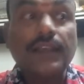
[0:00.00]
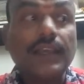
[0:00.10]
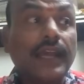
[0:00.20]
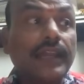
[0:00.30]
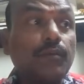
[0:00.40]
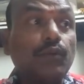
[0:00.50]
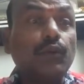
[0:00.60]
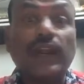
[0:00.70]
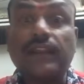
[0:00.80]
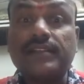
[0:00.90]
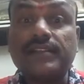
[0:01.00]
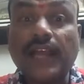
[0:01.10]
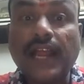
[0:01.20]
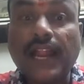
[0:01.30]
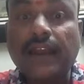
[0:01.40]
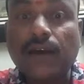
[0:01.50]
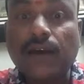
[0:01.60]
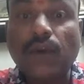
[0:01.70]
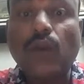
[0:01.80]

he unable to understand our